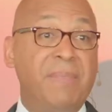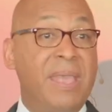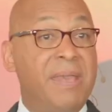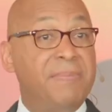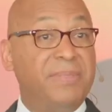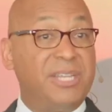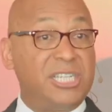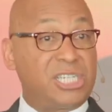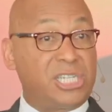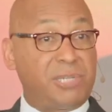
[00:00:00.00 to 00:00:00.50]

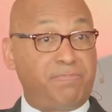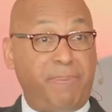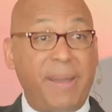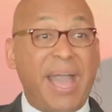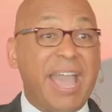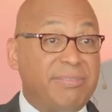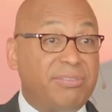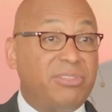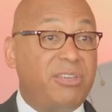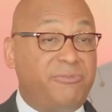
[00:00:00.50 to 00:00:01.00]

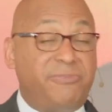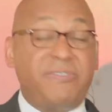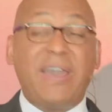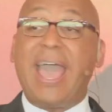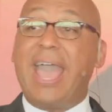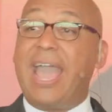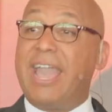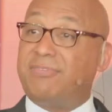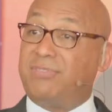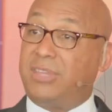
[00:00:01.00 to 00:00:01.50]
Despite the
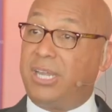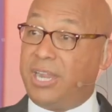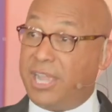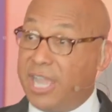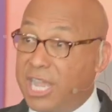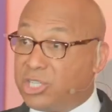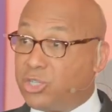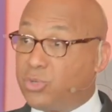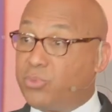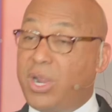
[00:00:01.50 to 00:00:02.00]
fact that
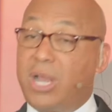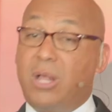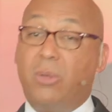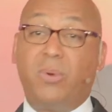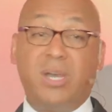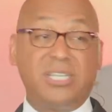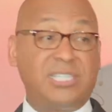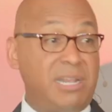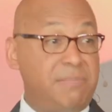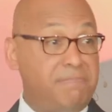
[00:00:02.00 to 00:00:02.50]
Israel
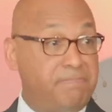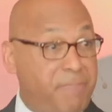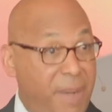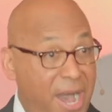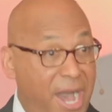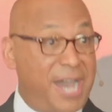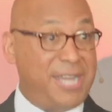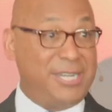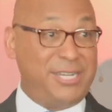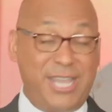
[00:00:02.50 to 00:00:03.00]
was in
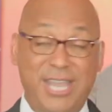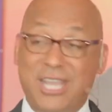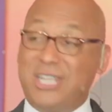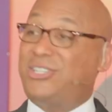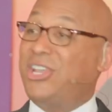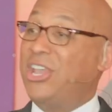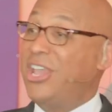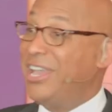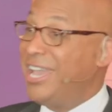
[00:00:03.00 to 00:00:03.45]
bondage